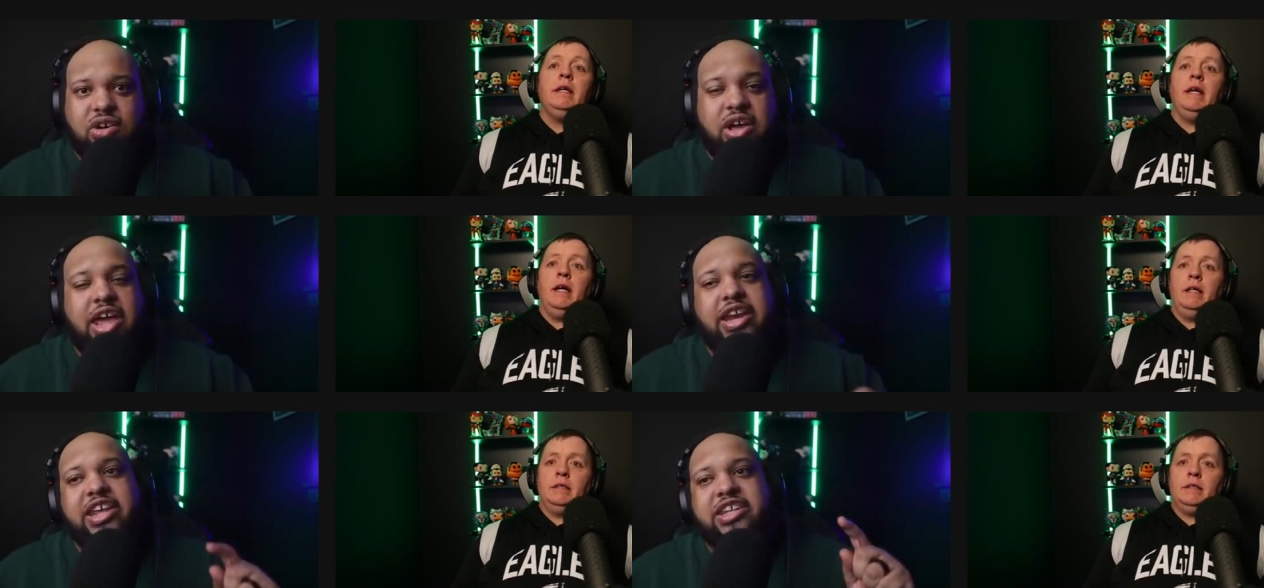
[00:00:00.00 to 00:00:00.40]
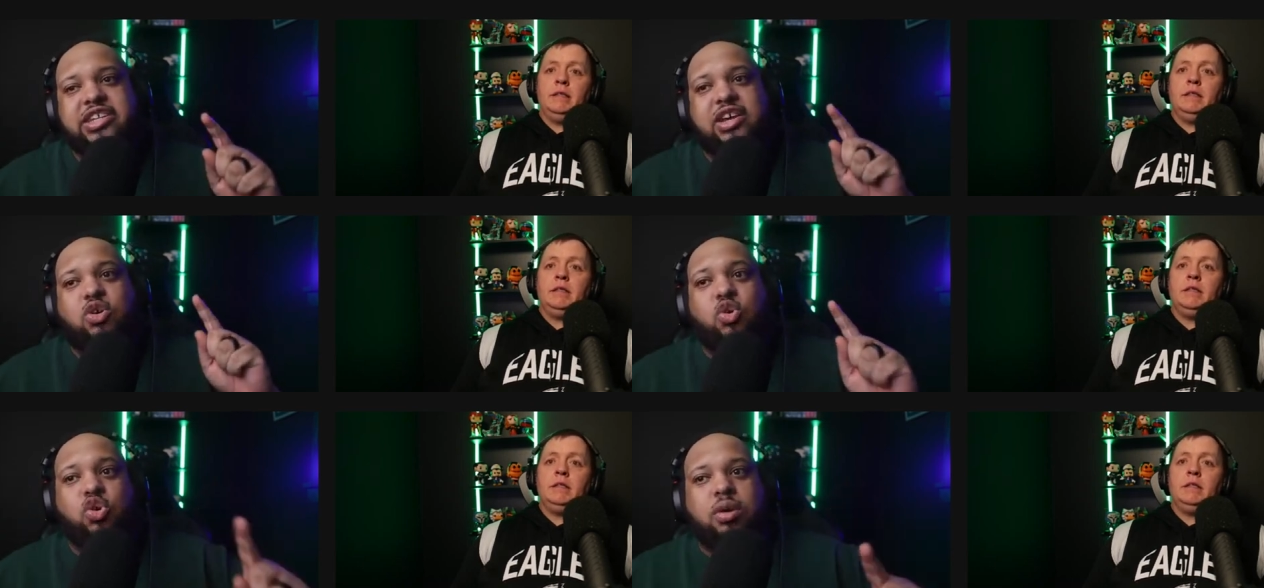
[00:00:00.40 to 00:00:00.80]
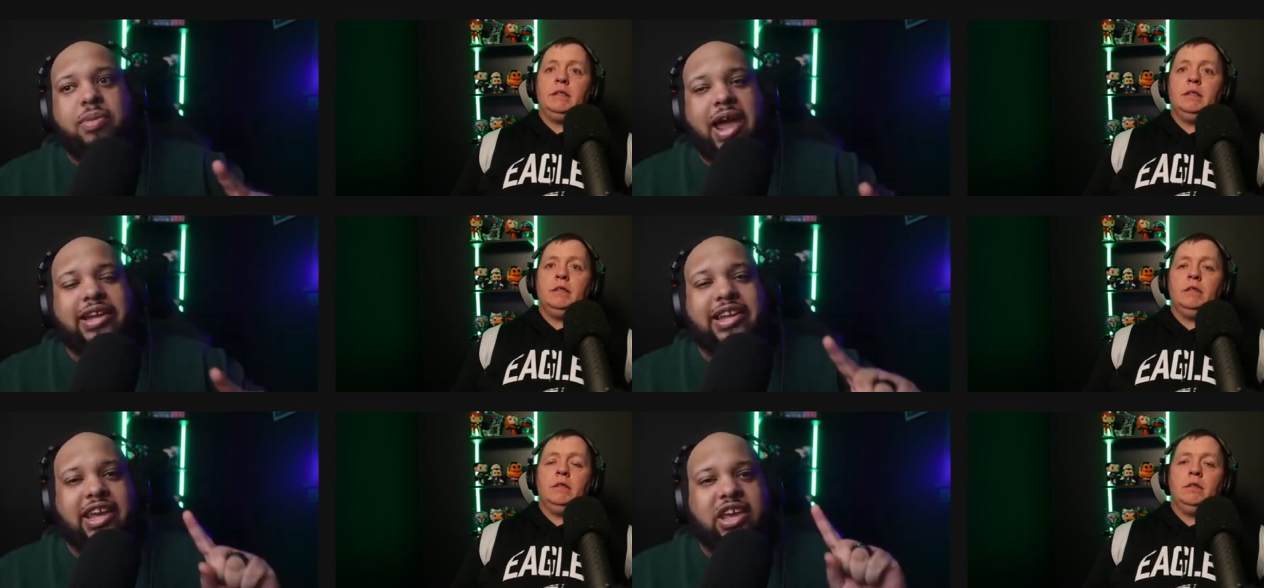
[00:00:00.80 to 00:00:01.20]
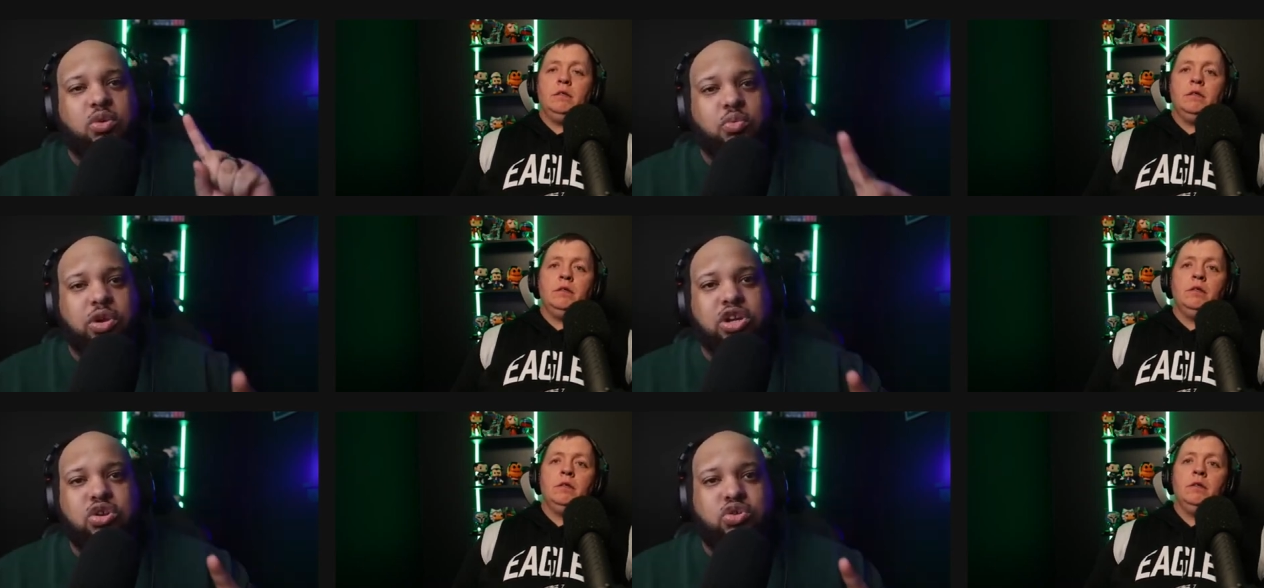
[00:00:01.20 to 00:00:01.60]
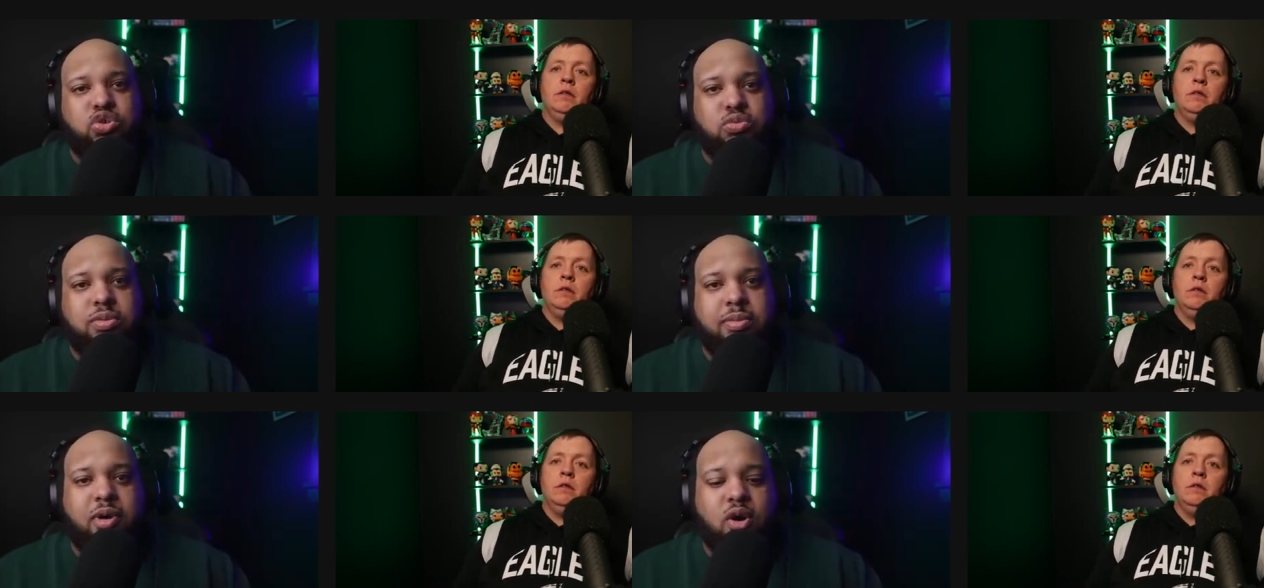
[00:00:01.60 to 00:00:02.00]
Speaker 1: and he's a quarterback that can win you a Super
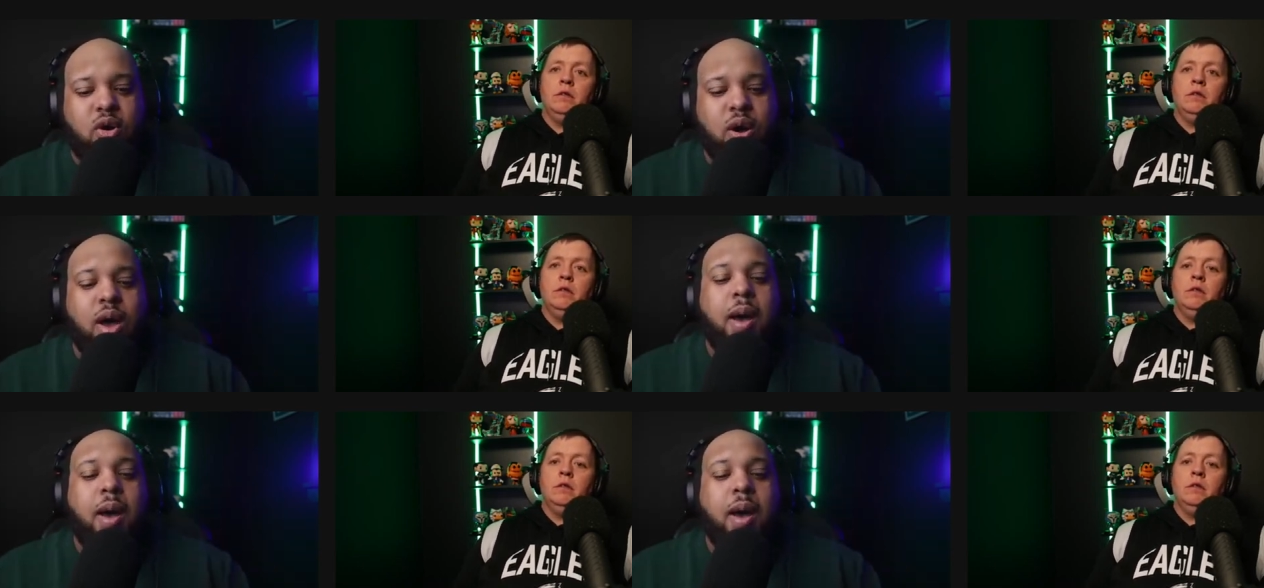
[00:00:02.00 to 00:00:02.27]
Bowl,